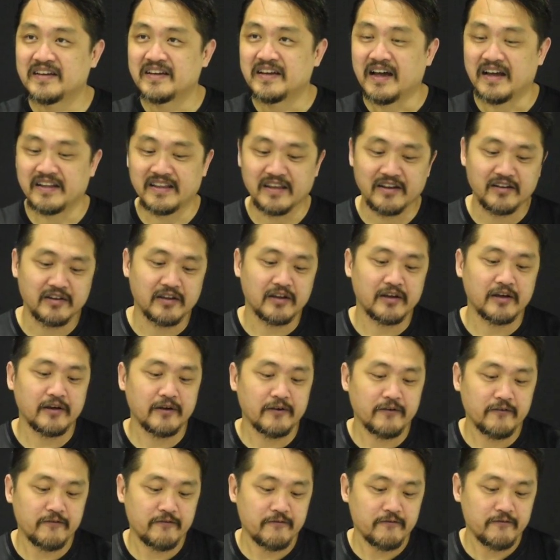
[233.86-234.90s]
I think
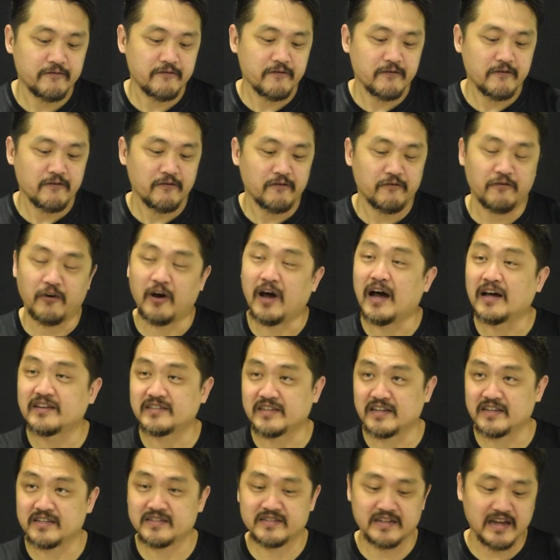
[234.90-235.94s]
for us
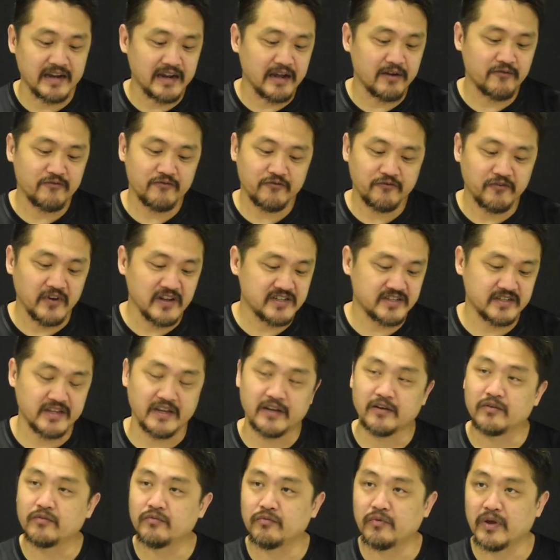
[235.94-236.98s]
as a startup, first
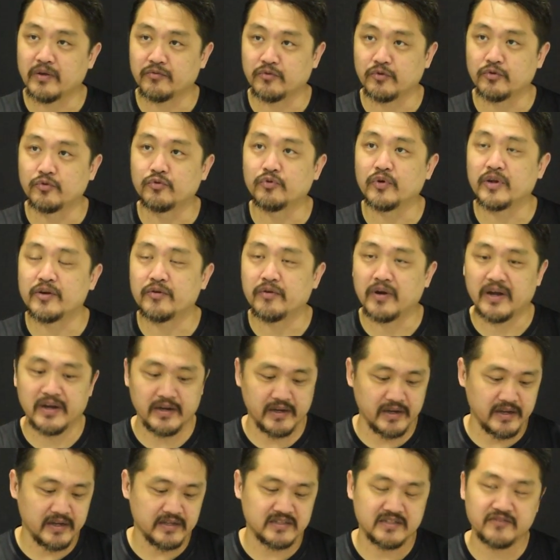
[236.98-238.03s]
thing we have to do it right
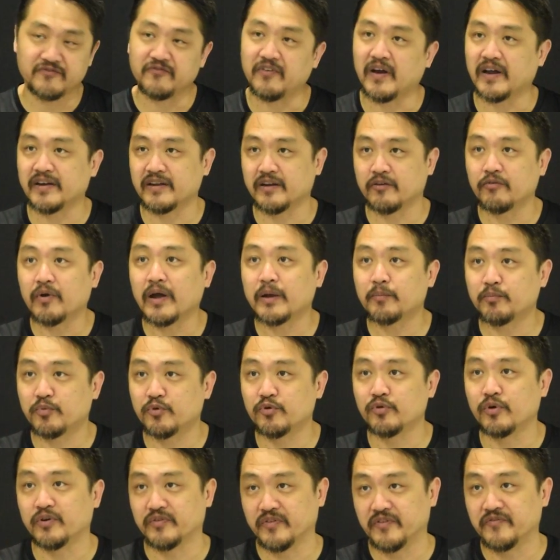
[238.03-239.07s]
is find the right
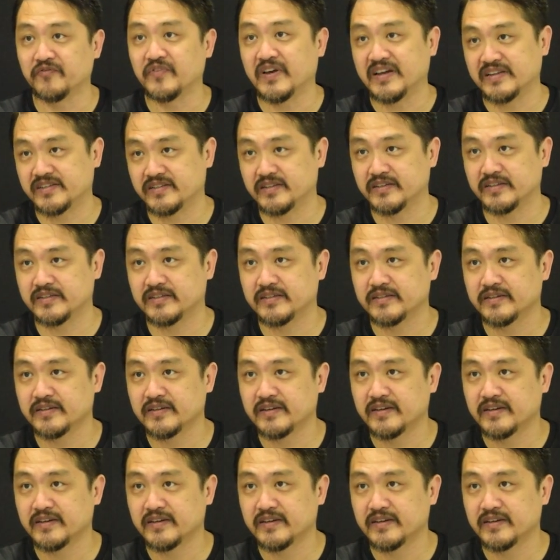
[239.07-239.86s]
pool of investors.